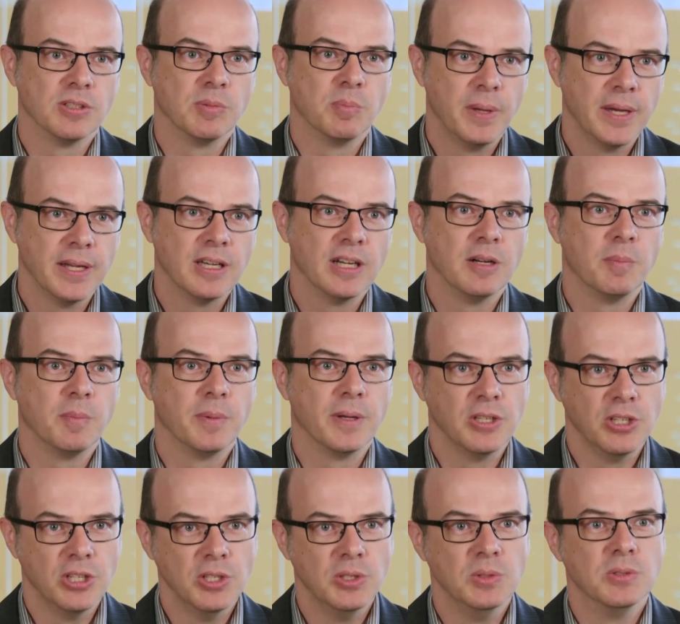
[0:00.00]
could pick up
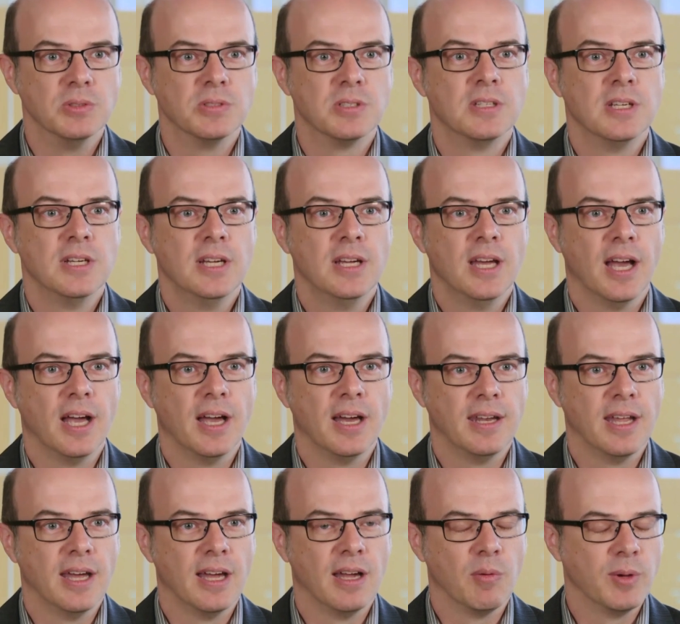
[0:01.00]
and use,
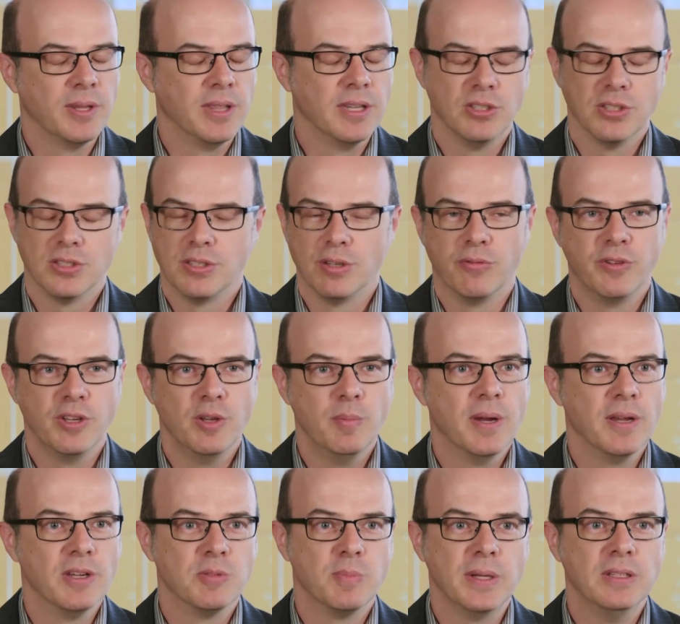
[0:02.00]
and within just a few
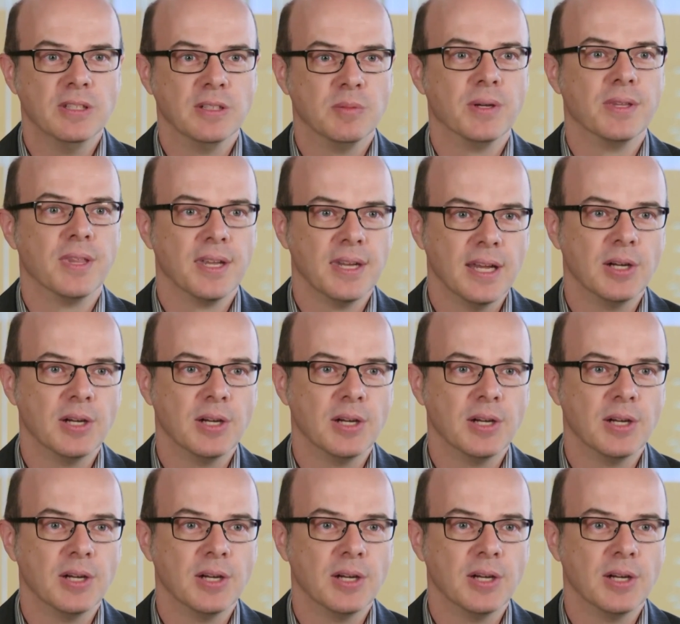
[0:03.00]
minutes be done with a